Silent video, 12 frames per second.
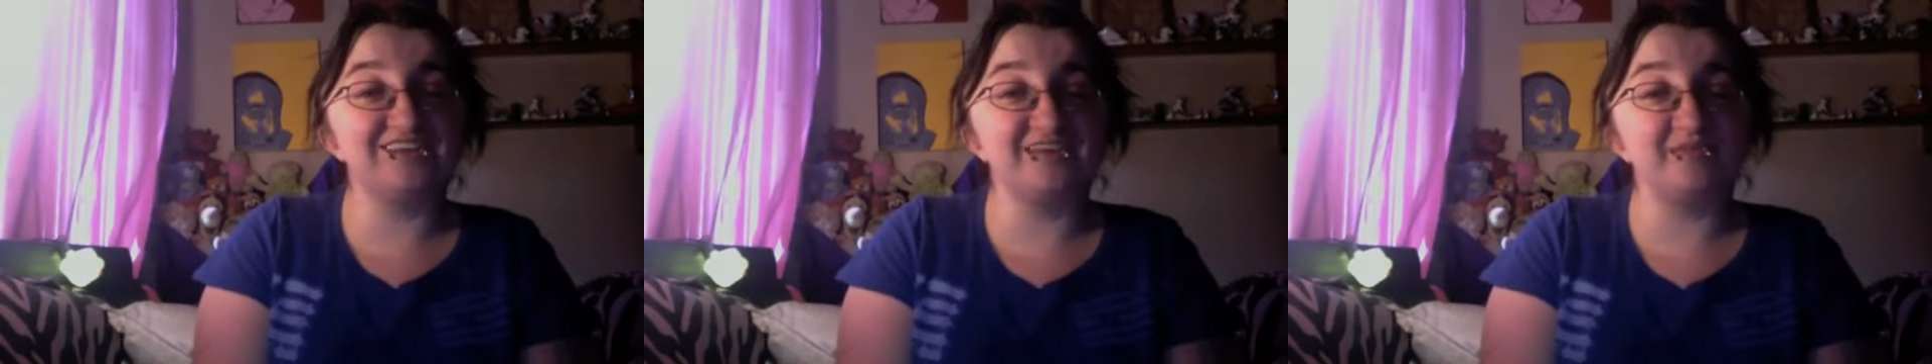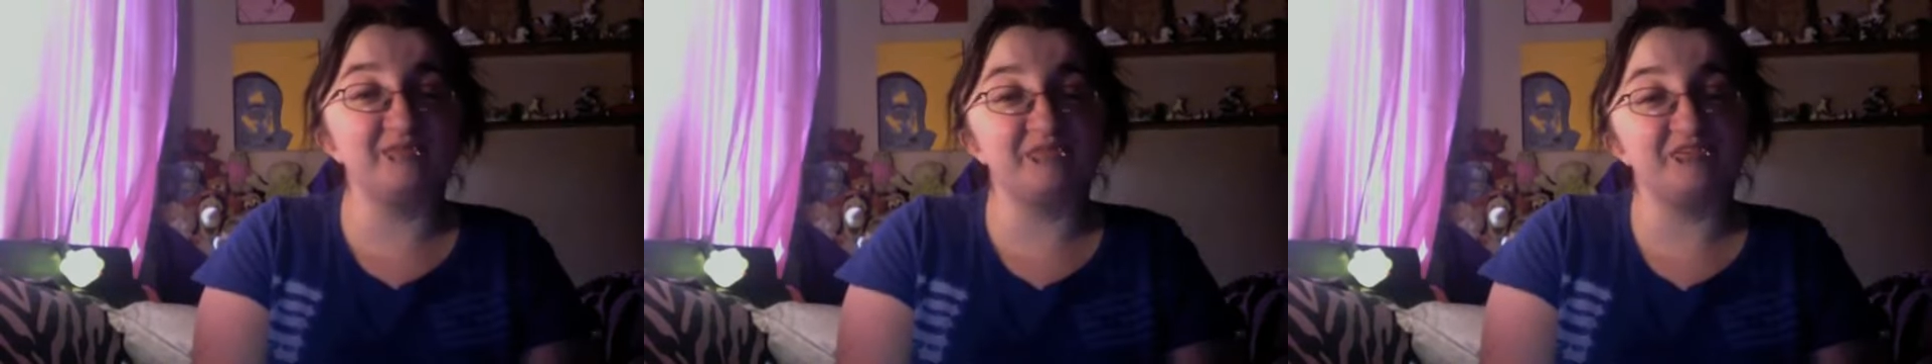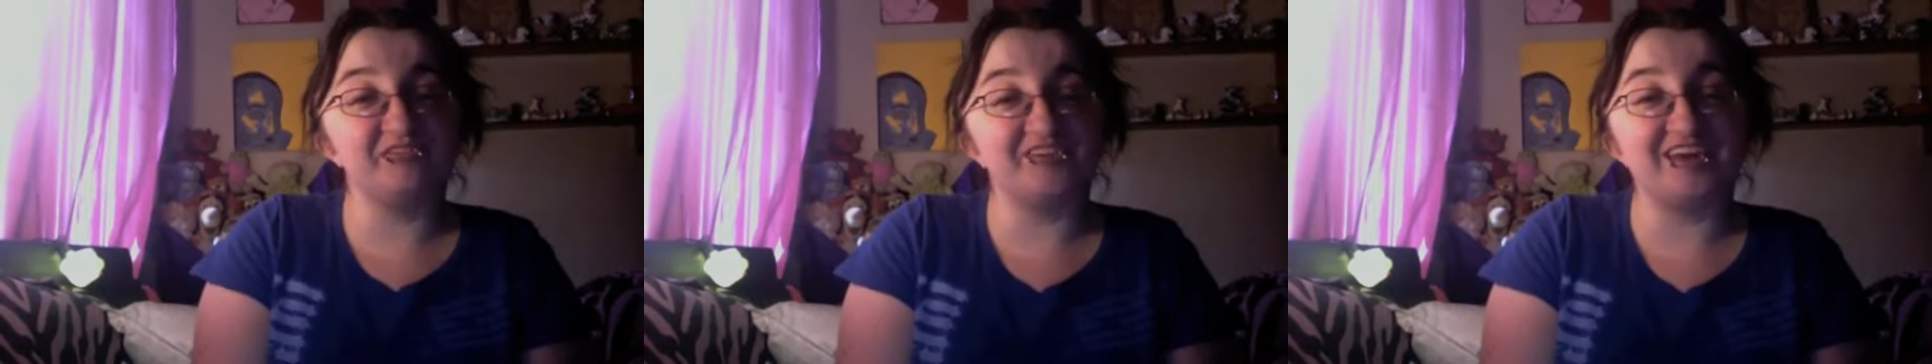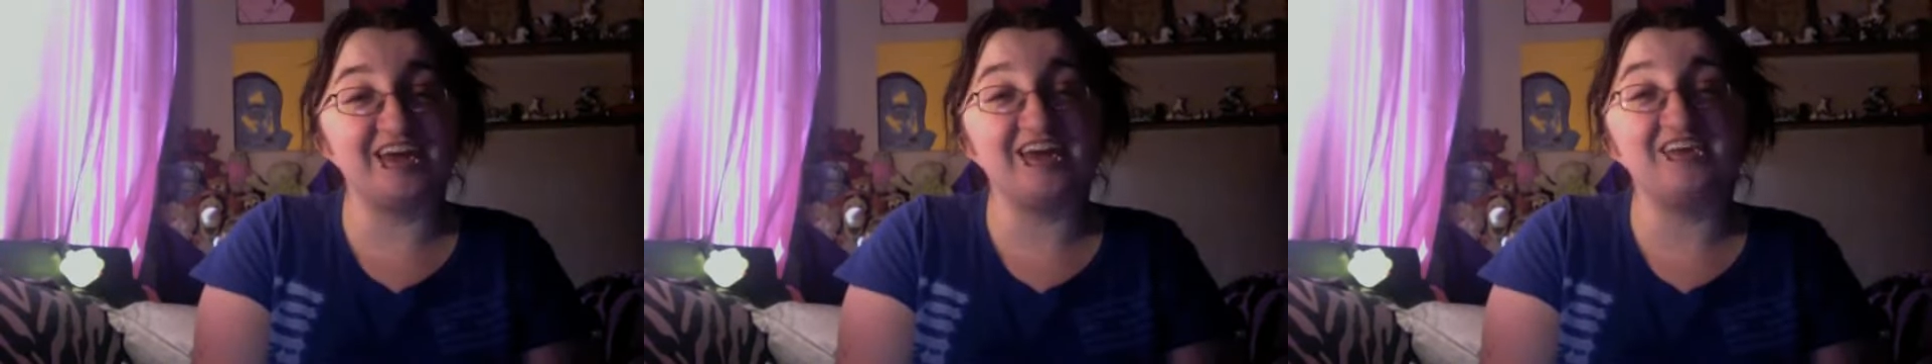sleep through the
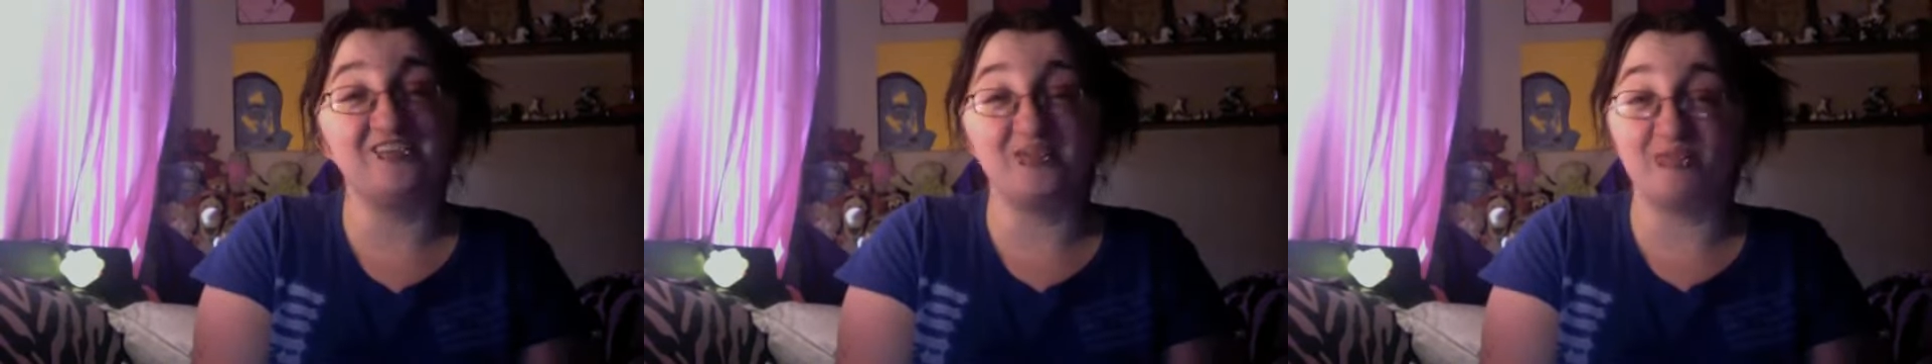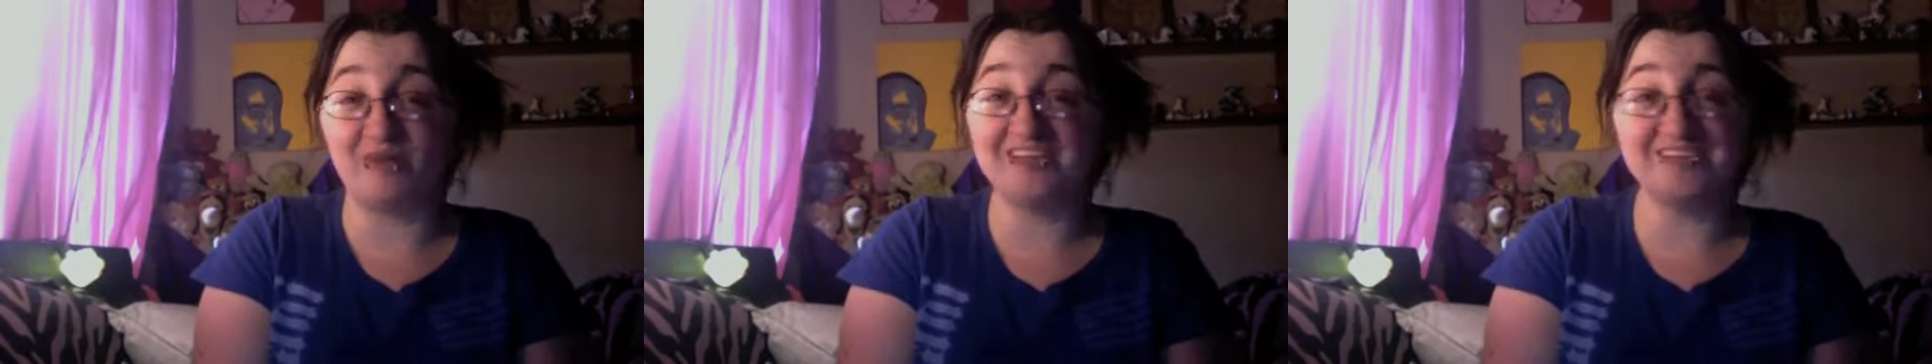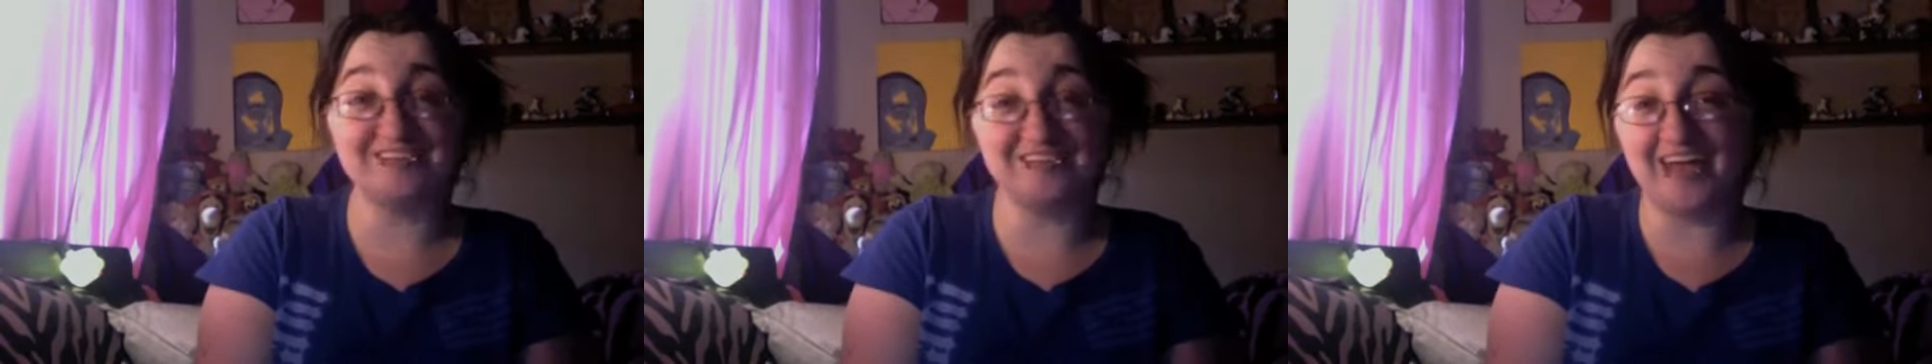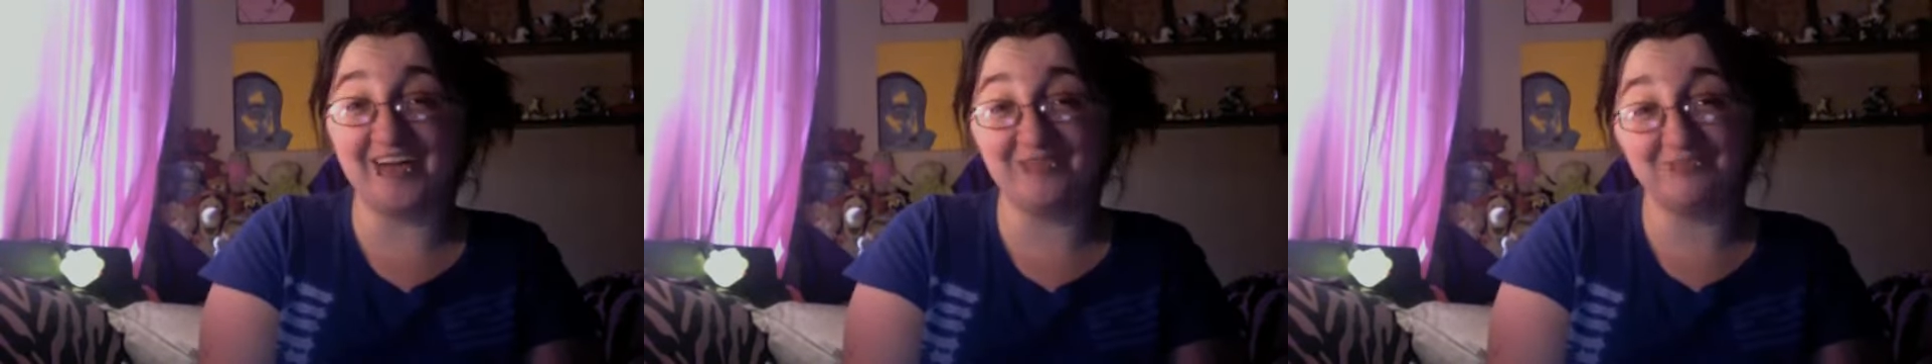night if you punch
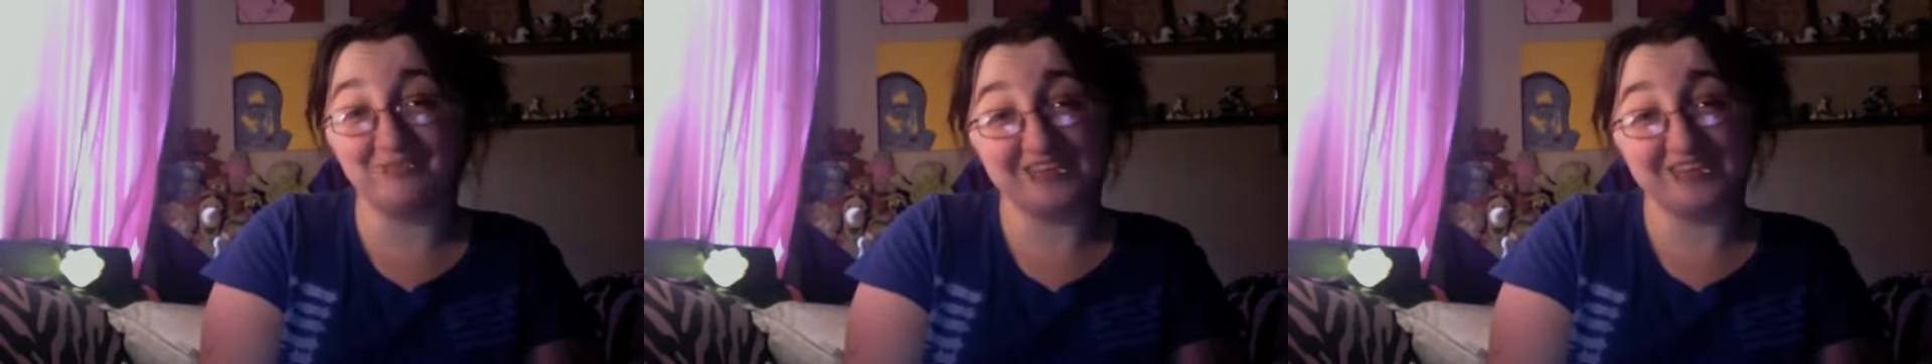them.